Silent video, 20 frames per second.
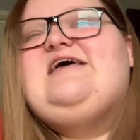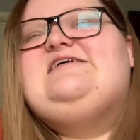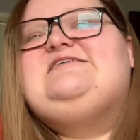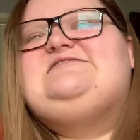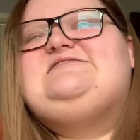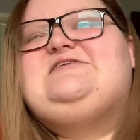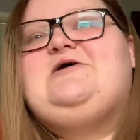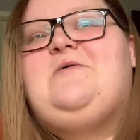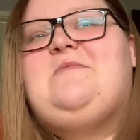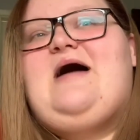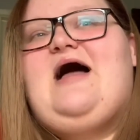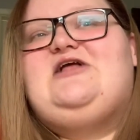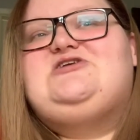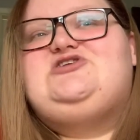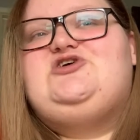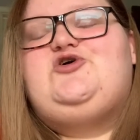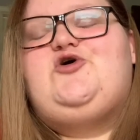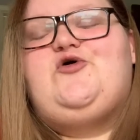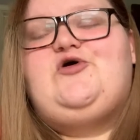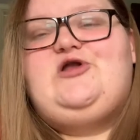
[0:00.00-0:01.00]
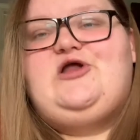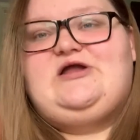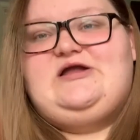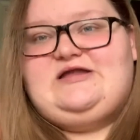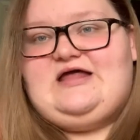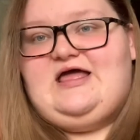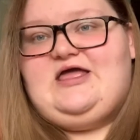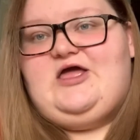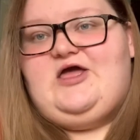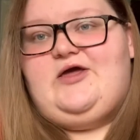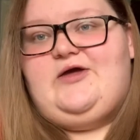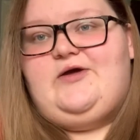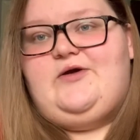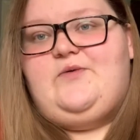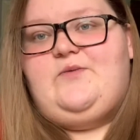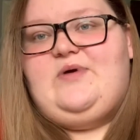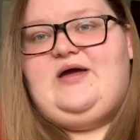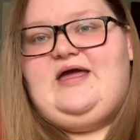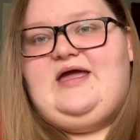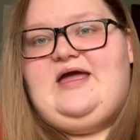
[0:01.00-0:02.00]
So I'm actually currently on a diet
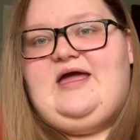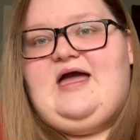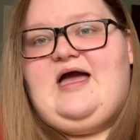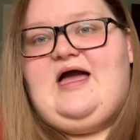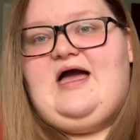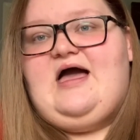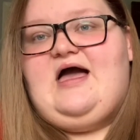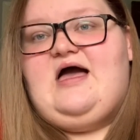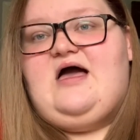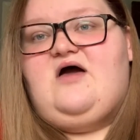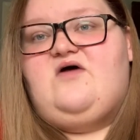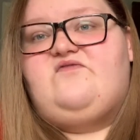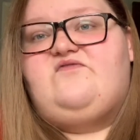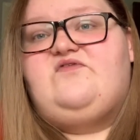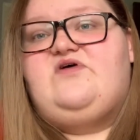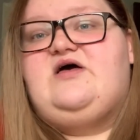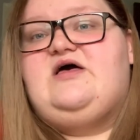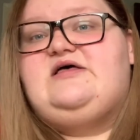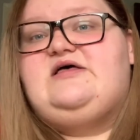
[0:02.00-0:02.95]
where I have